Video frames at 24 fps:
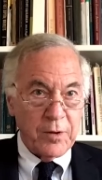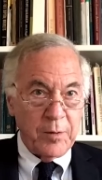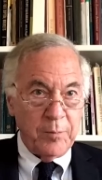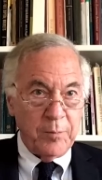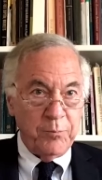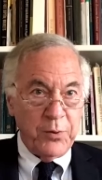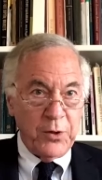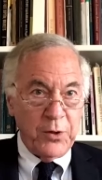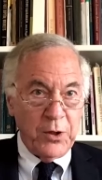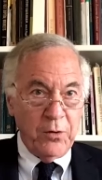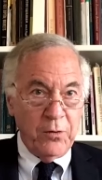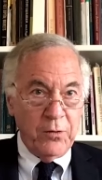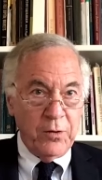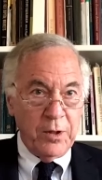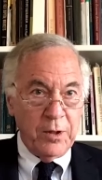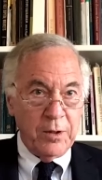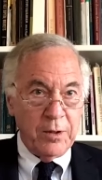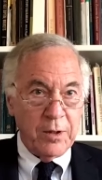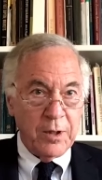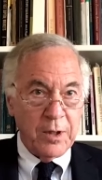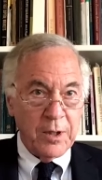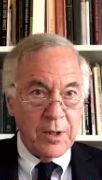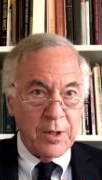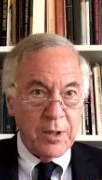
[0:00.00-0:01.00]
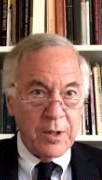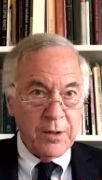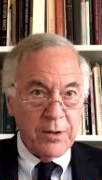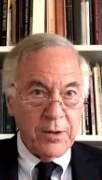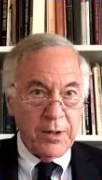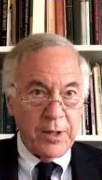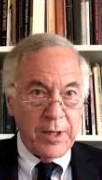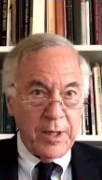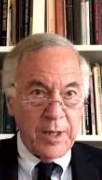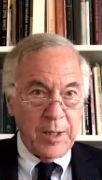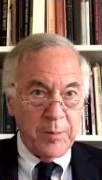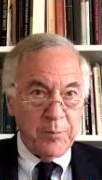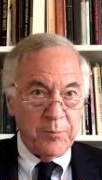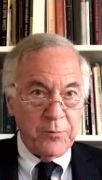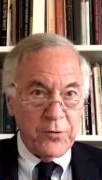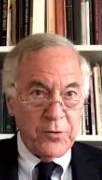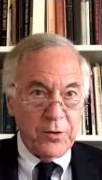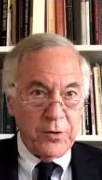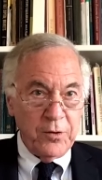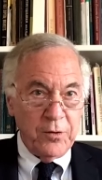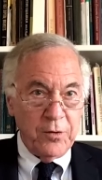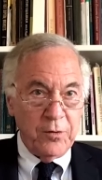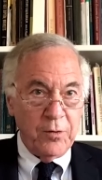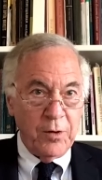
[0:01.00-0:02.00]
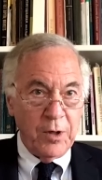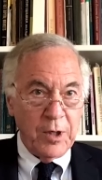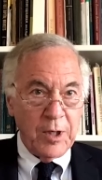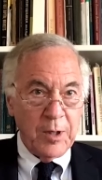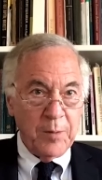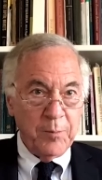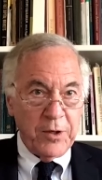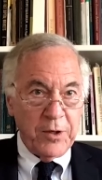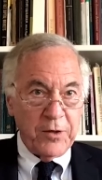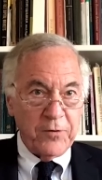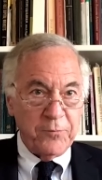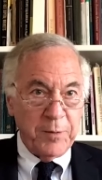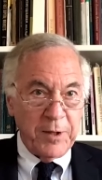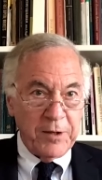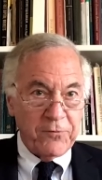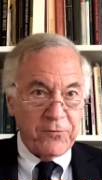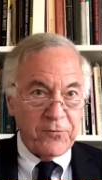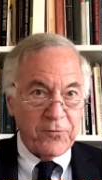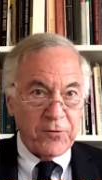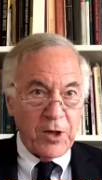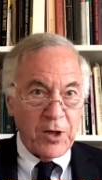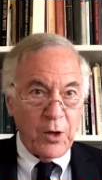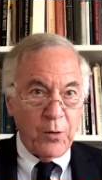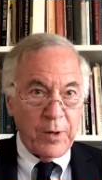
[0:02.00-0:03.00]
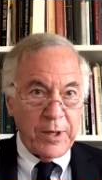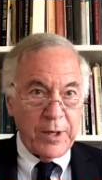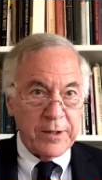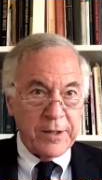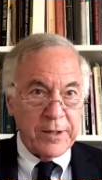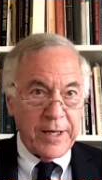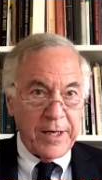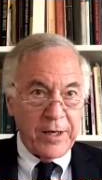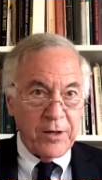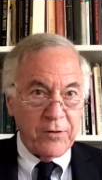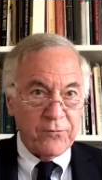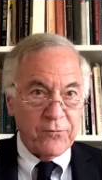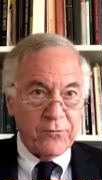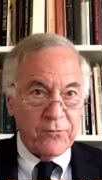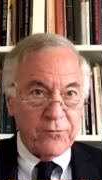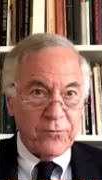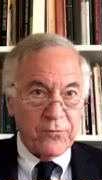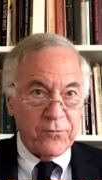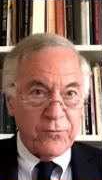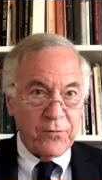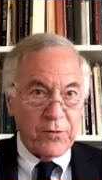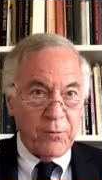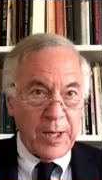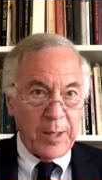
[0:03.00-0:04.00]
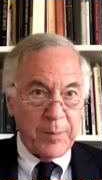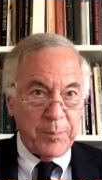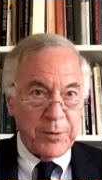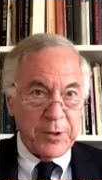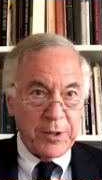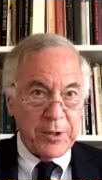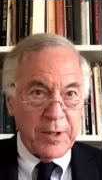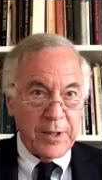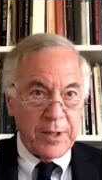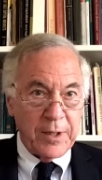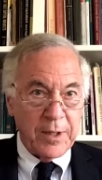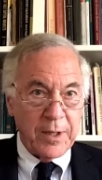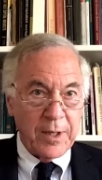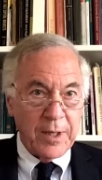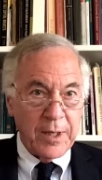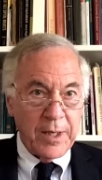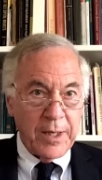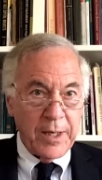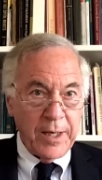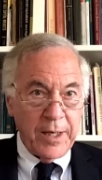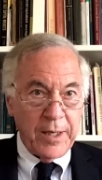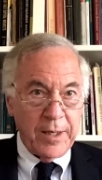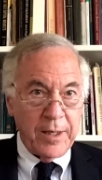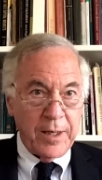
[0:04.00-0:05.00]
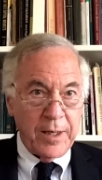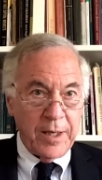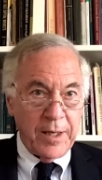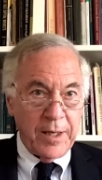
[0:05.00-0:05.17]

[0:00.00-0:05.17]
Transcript: component to M2, but it's been slowing down very rapidly, and